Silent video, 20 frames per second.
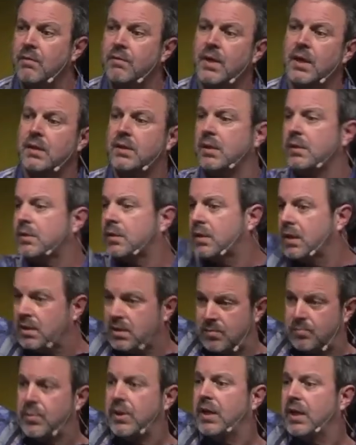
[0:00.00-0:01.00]
that just
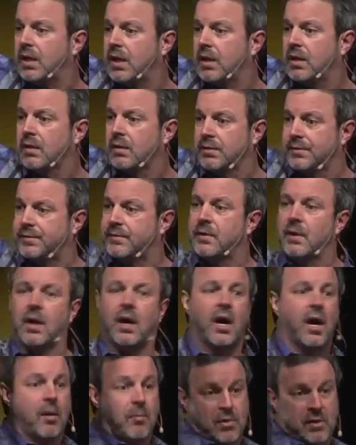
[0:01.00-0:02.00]
gets big and goes,
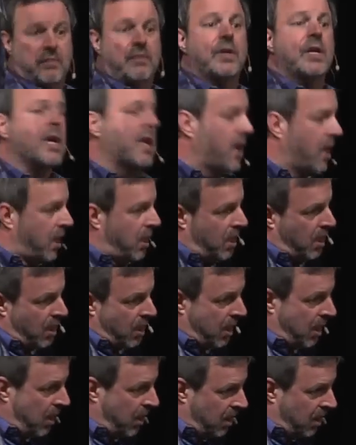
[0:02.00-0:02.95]
I'm over here.